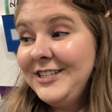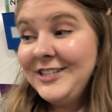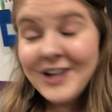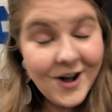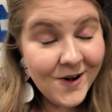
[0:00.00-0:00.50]

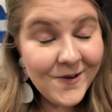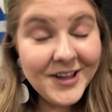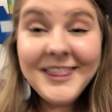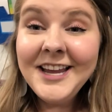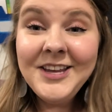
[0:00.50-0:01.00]
So
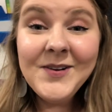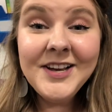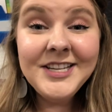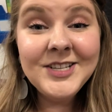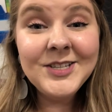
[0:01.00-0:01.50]
thank you
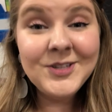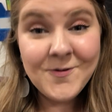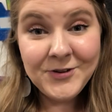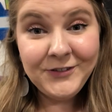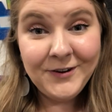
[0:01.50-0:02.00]
guys
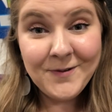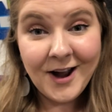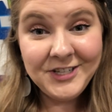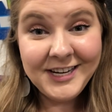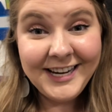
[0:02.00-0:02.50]
so much for
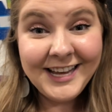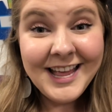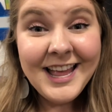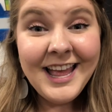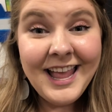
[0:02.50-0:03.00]
watching.
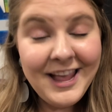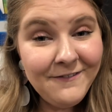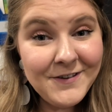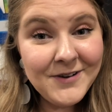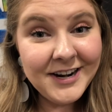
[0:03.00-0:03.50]

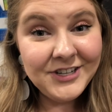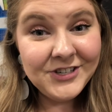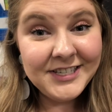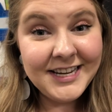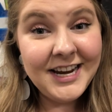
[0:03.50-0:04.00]
If you are
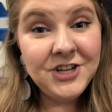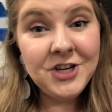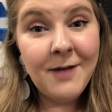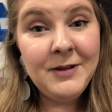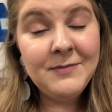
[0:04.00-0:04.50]
interested in
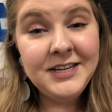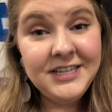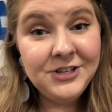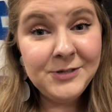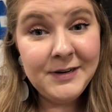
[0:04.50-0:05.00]
shopping my
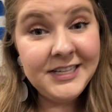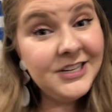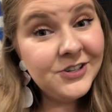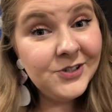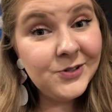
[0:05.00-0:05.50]
Teachers Pay
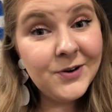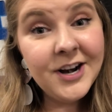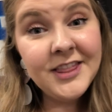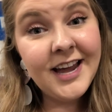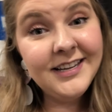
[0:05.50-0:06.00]
Teachers
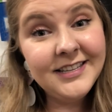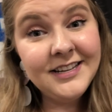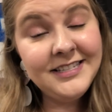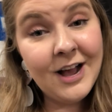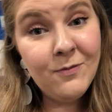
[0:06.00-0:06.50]
store, that is in
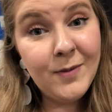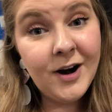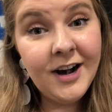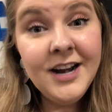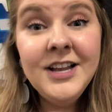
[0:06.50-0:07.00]
the down
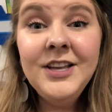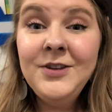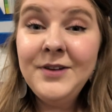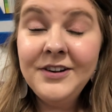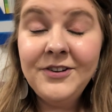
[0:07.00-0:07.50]
bar.
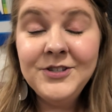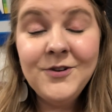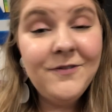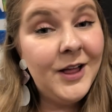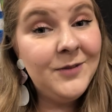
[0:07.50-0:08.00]
You can
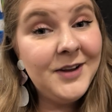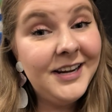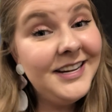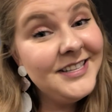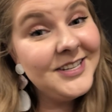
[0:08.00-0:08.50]
also follow me
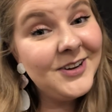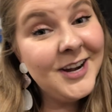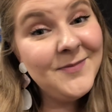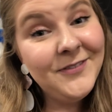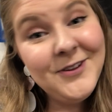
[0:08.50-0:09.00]
on
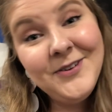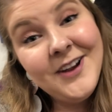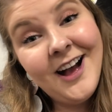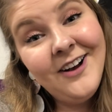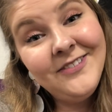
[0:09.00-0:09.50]
Instagram if you do
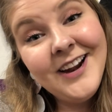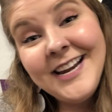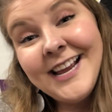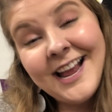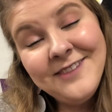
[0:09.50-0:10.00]
not
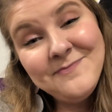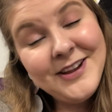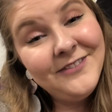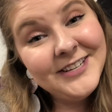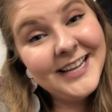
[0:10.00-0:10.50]
already. I am
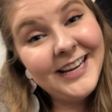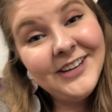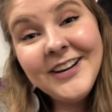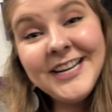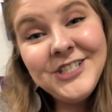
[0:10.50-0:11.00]
Made for Second
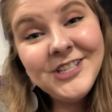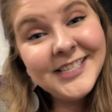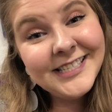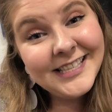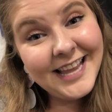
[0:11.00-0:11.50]
Grade,
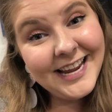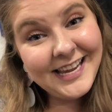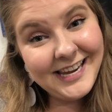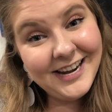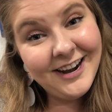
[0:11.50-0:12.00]
just like
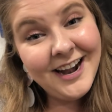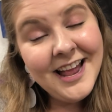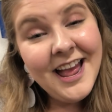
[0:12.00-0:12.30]
here.